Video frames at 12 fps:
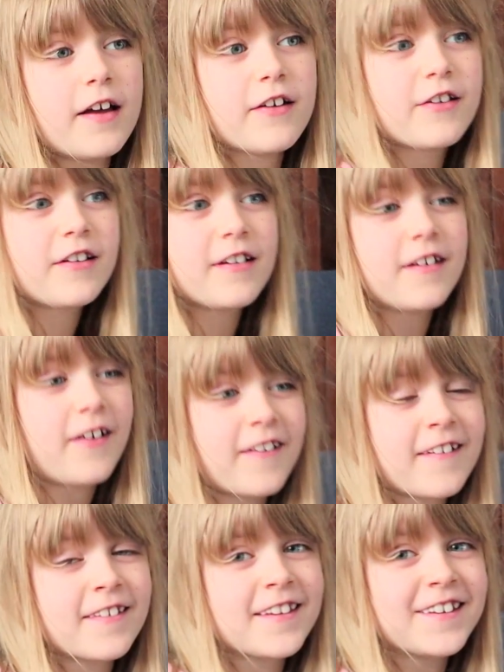I heard a
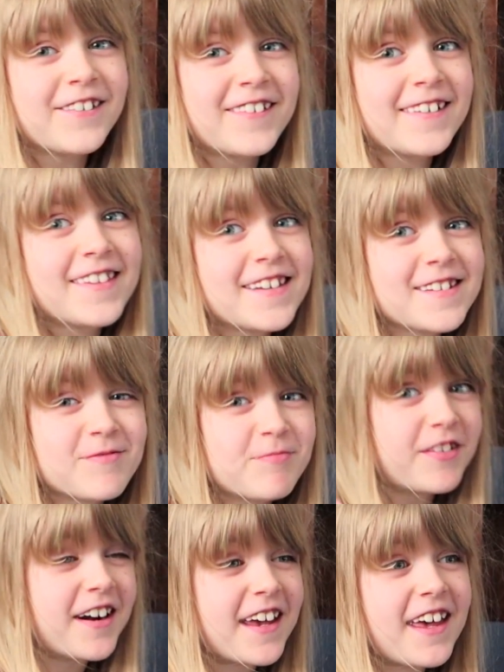knock on the door this
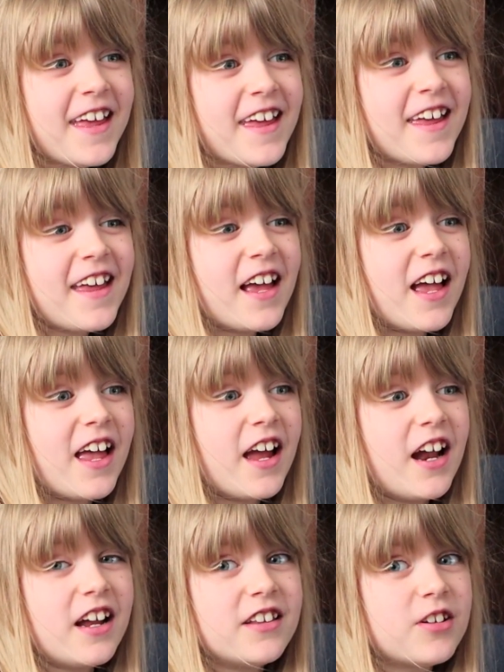morning,
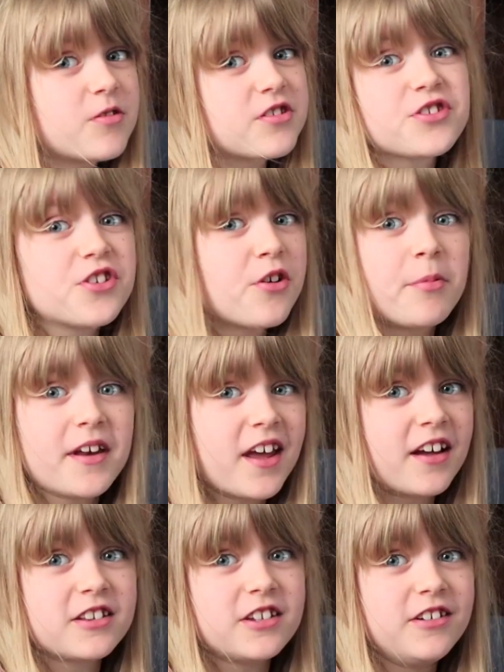and there was
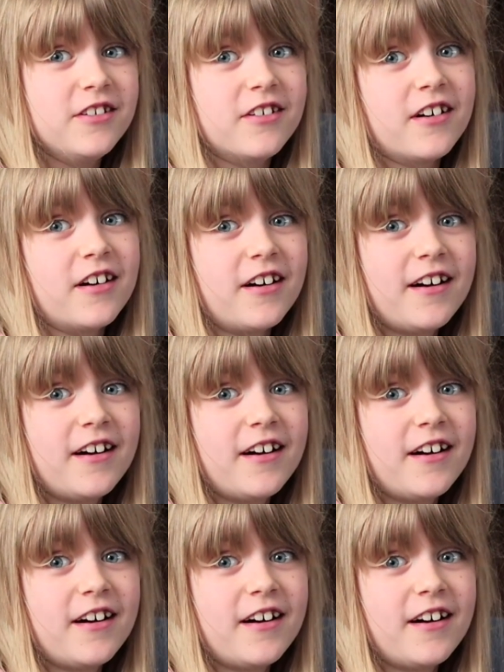nobody at the door.